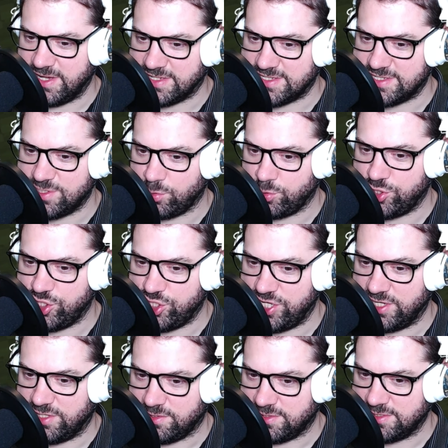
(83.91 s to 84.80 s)
It's so
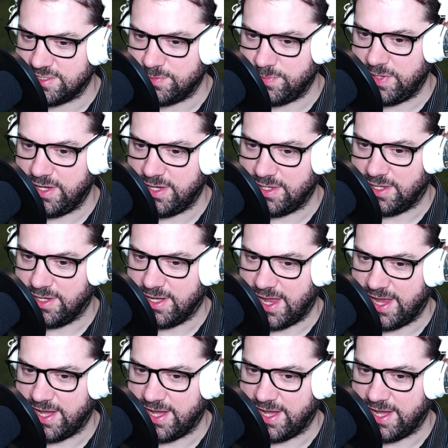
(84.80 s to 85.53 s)
chill to me. Like,